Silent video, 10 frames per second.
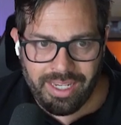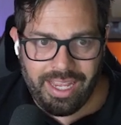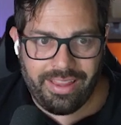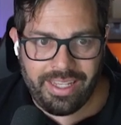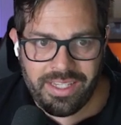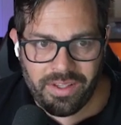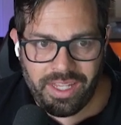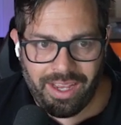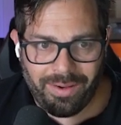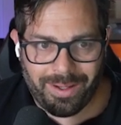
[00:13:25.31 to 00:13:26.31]
And these are
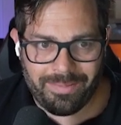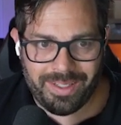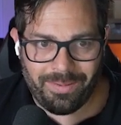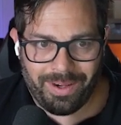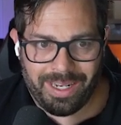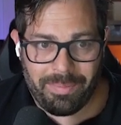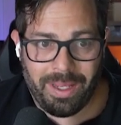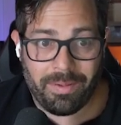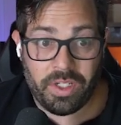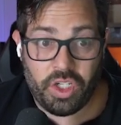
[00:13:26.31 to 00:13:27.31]
the outcomes that we're going to be
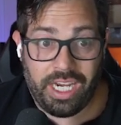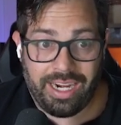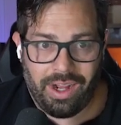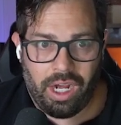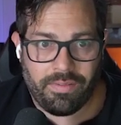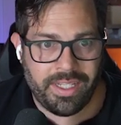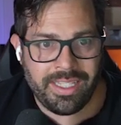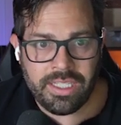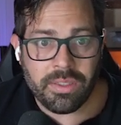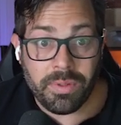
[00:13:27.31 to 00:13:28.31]
able to check off. And
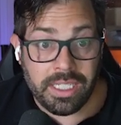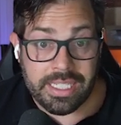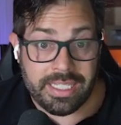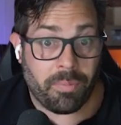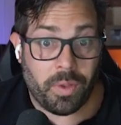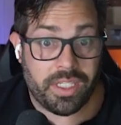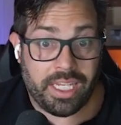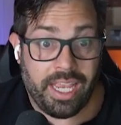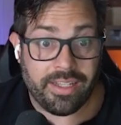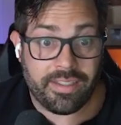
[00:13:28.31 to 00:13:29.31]
this is really as simple as it
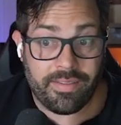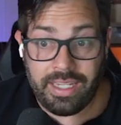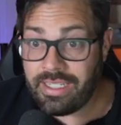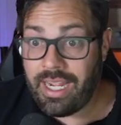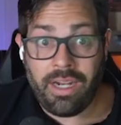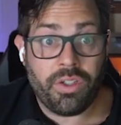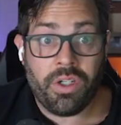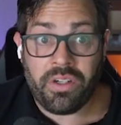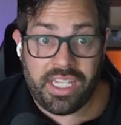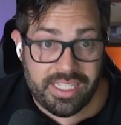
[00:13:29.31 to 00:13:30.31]
gets. The entire
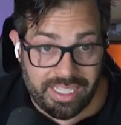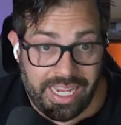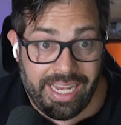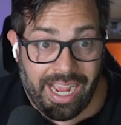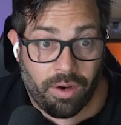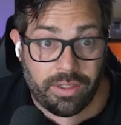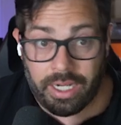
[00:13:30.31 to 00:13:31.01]
journey is laid out.